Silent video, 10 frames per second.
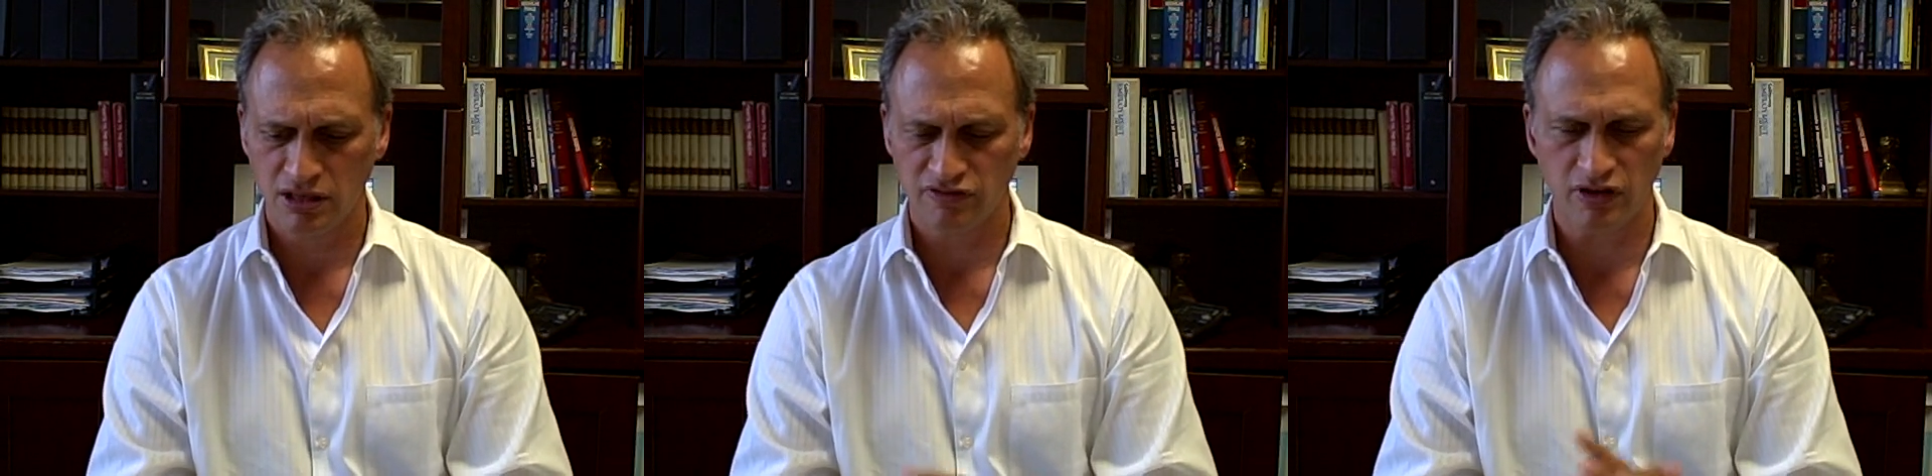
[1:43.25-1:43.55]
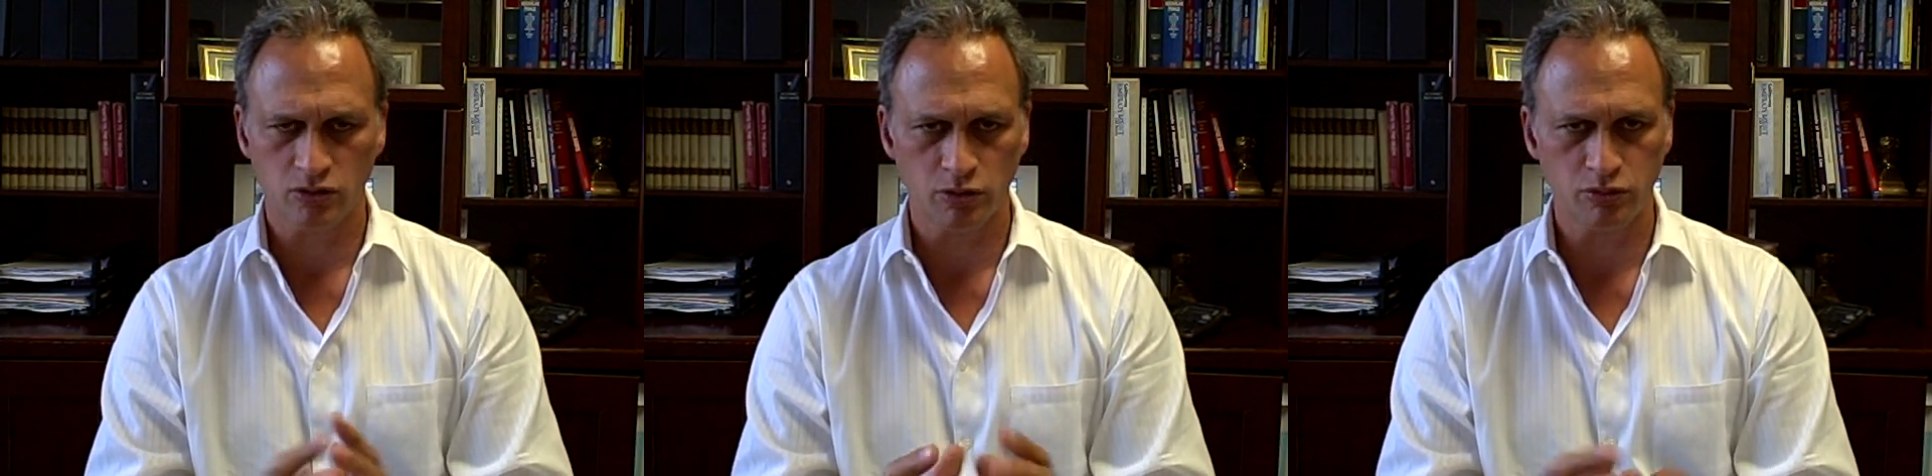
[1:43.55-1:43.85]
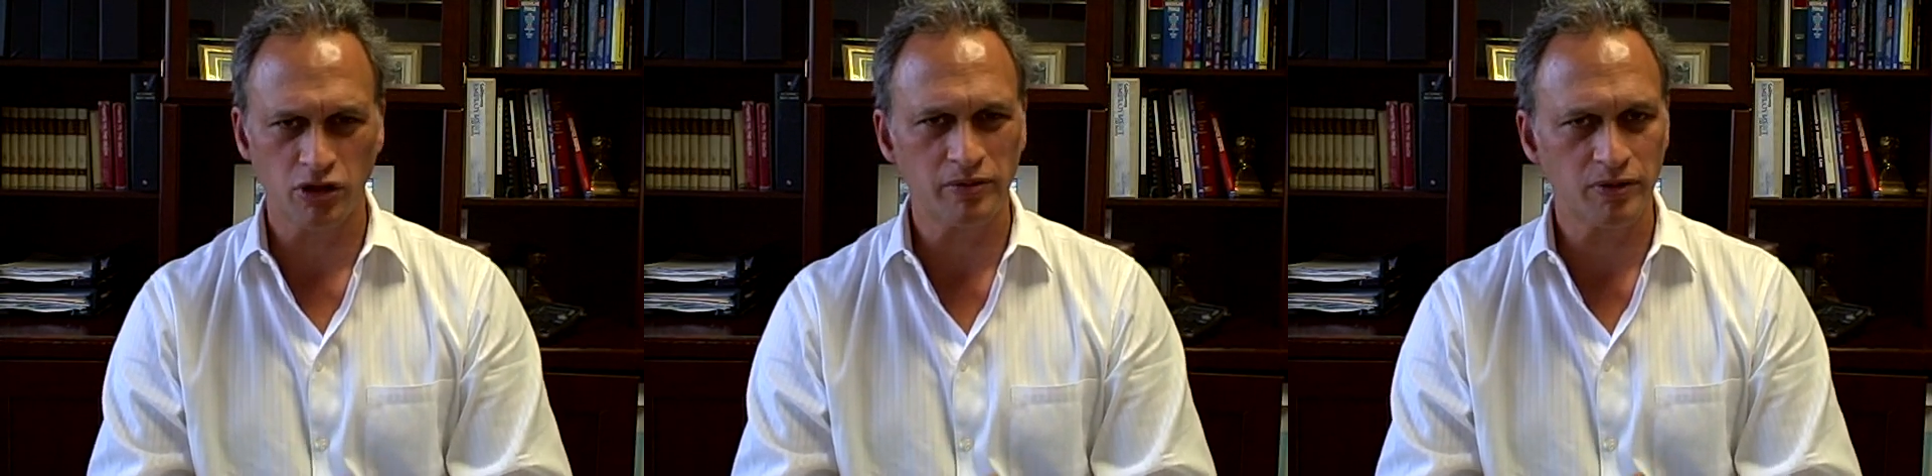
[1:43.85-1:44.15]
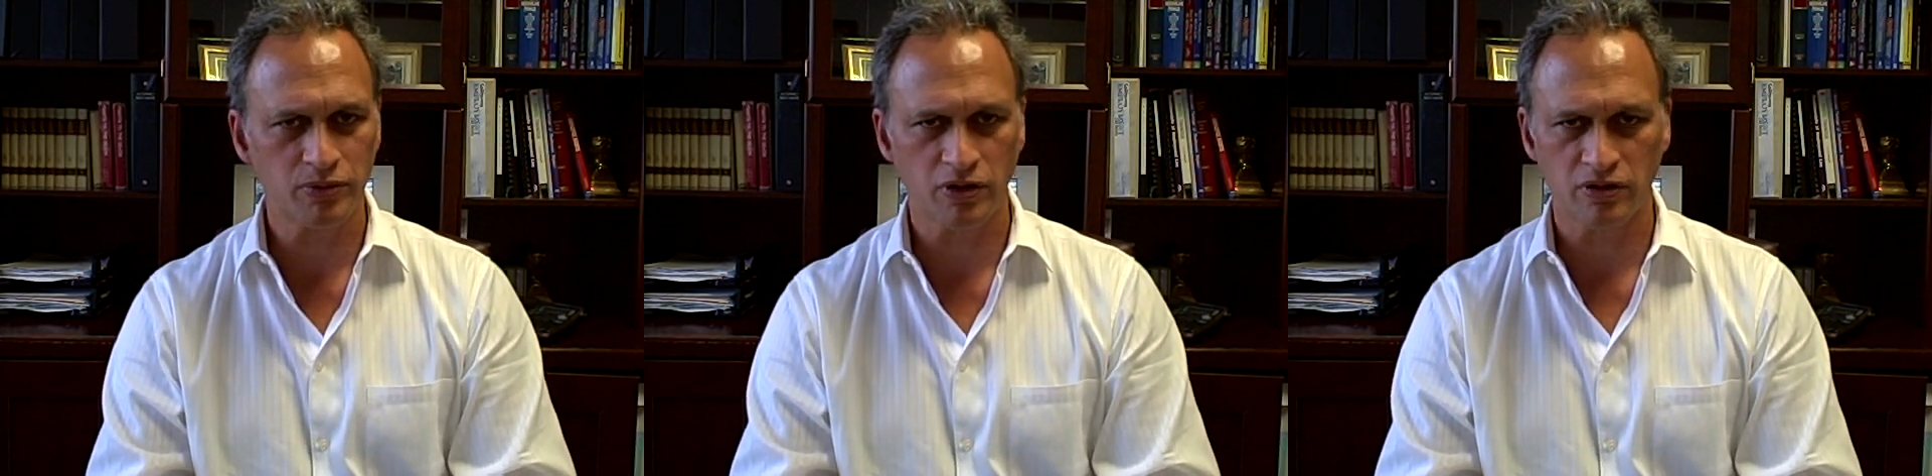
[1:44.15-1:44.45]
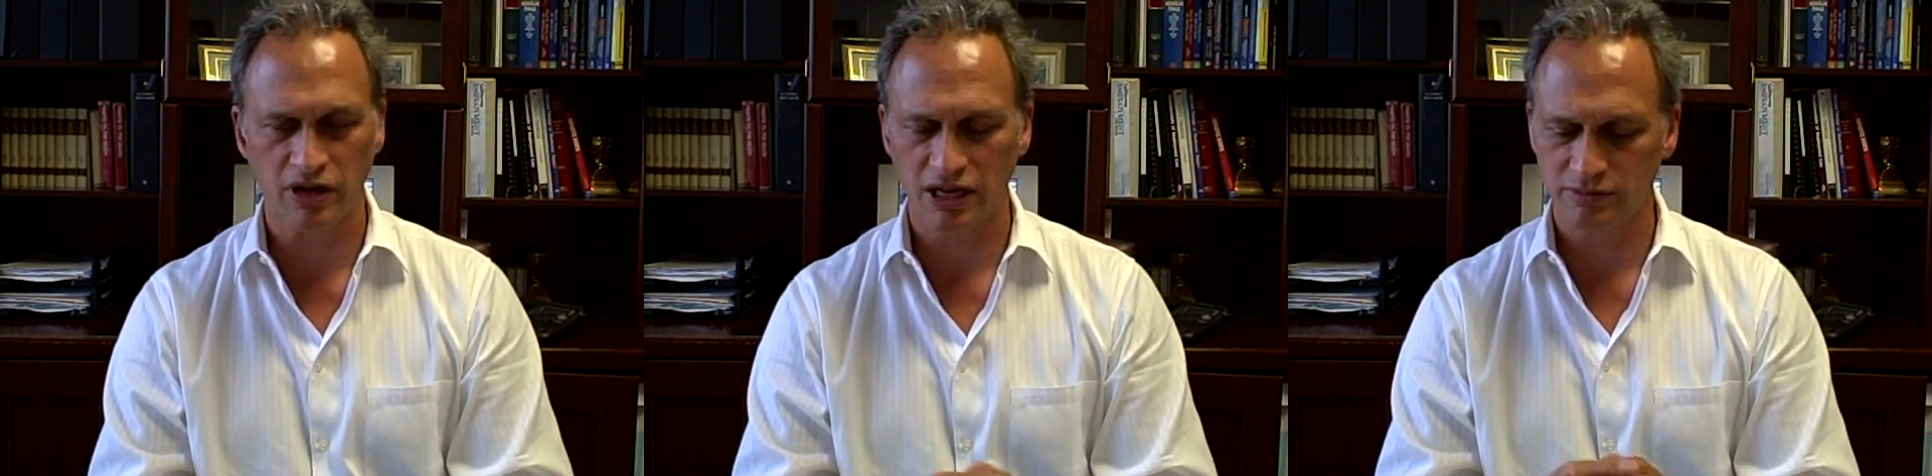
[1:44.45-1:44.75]
federal employment
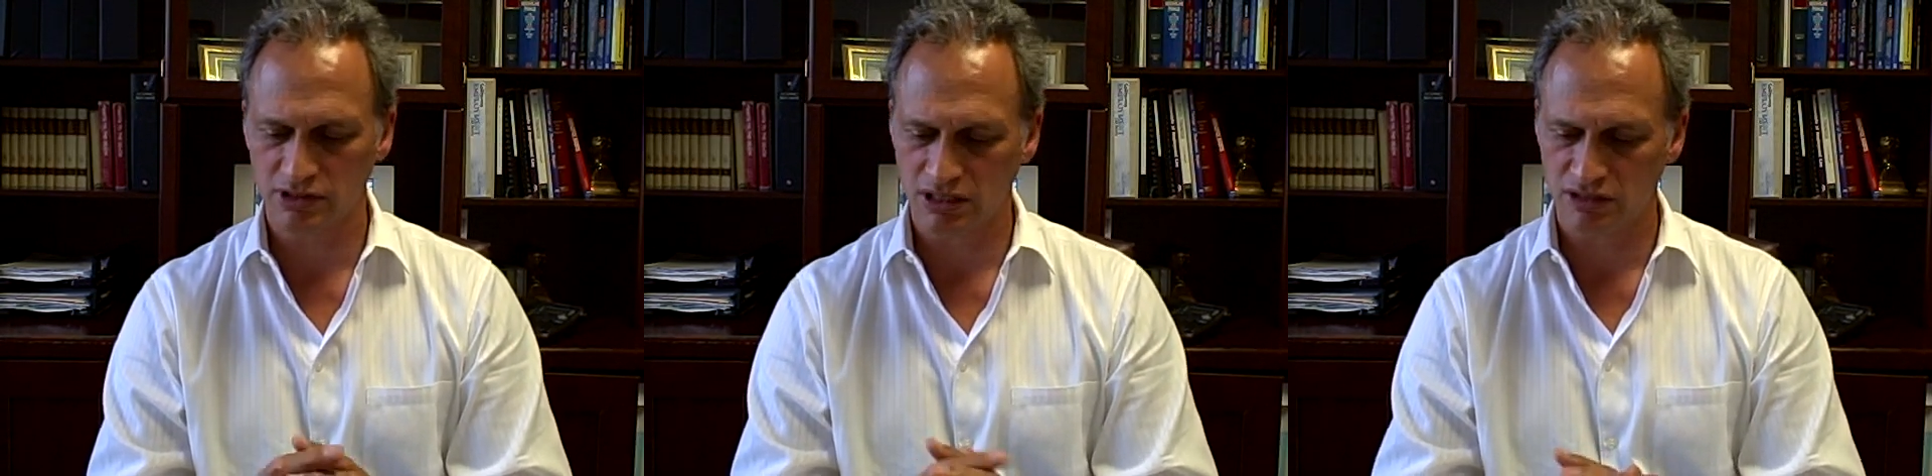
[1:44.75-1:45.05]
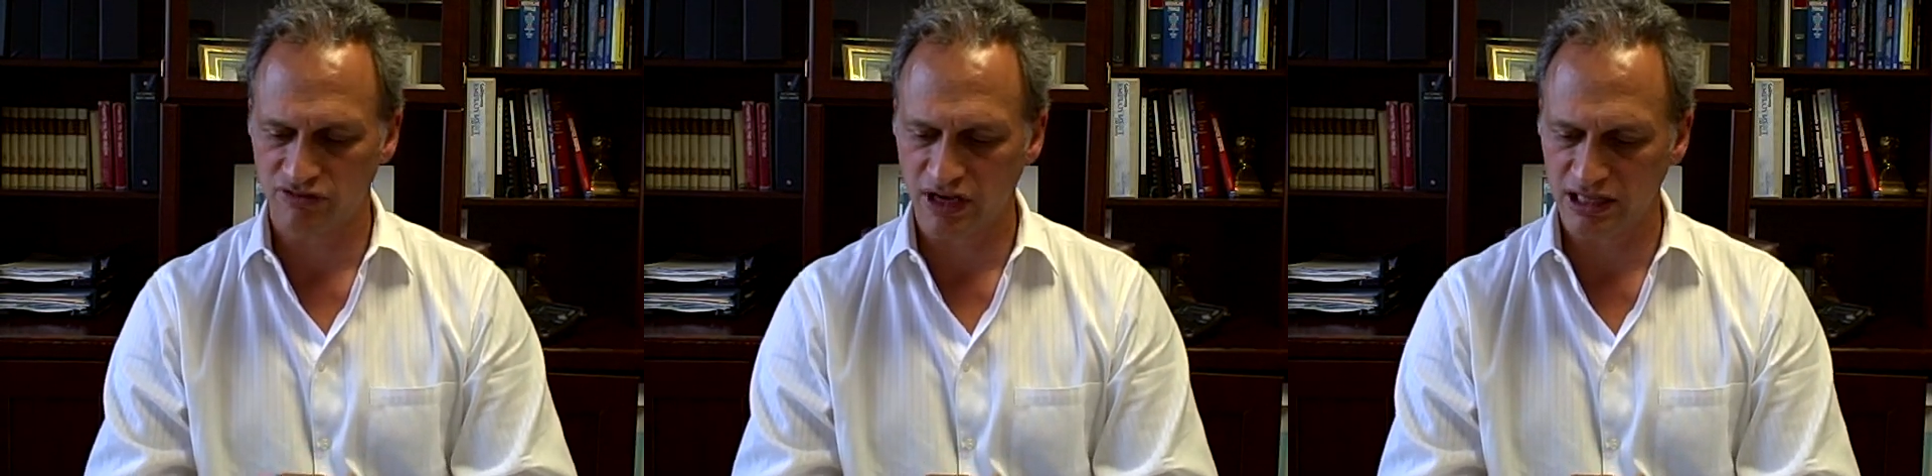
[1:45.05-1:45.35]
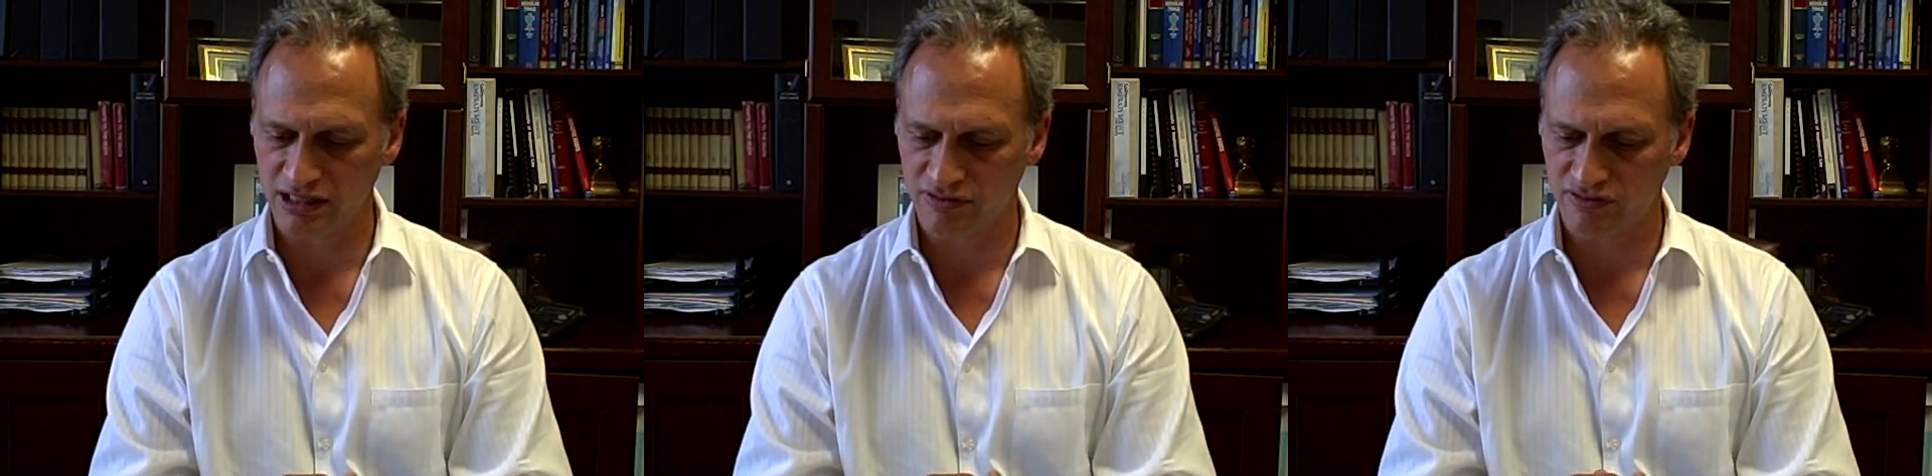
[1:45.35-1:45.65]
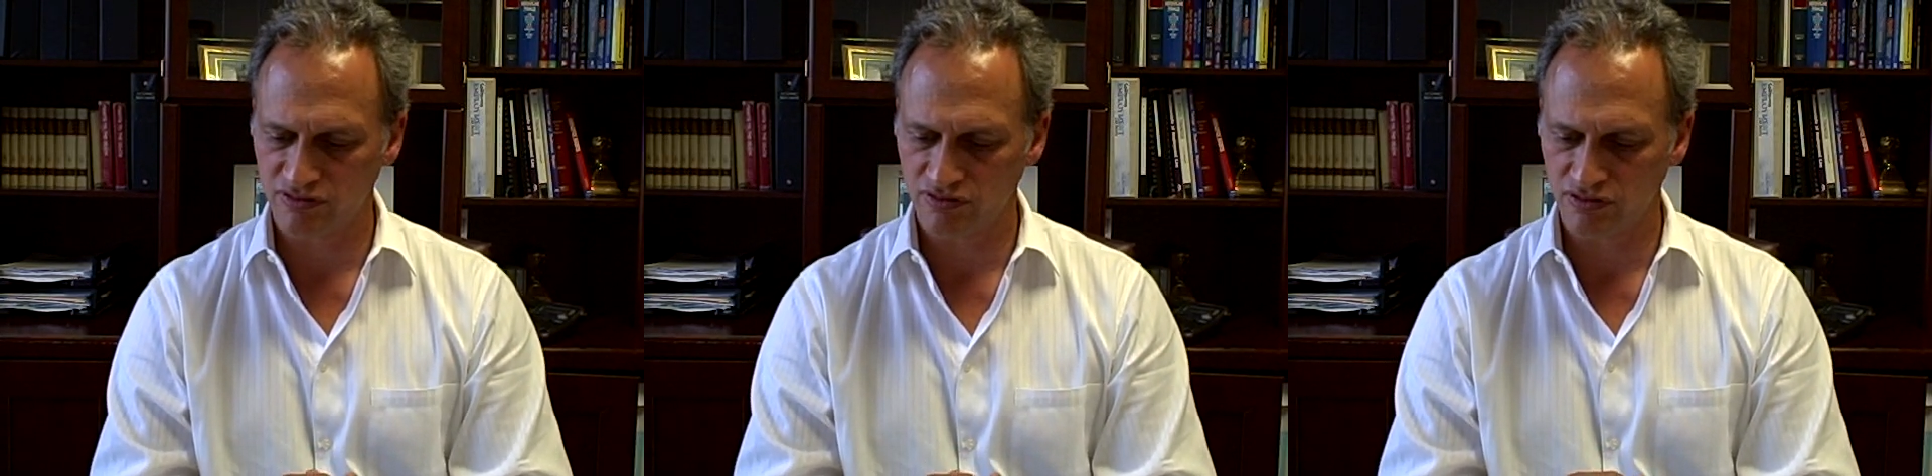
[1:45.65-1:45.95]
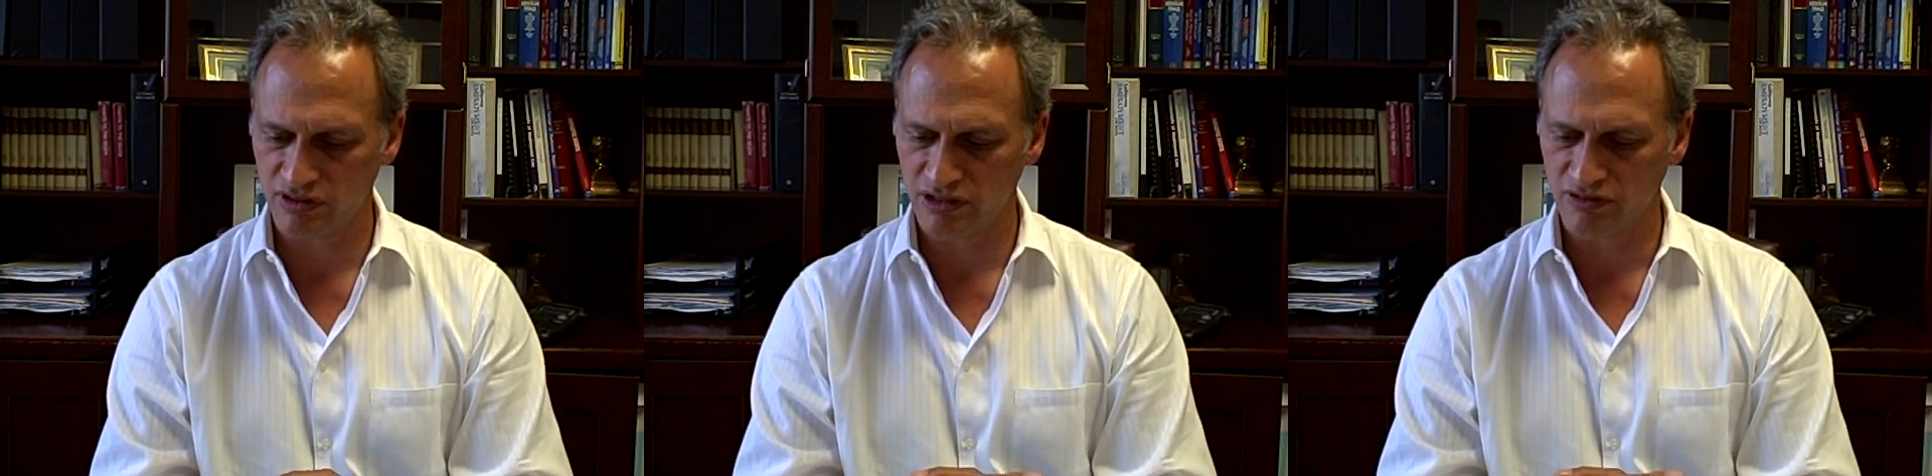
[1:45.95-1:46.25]
programs, and filing for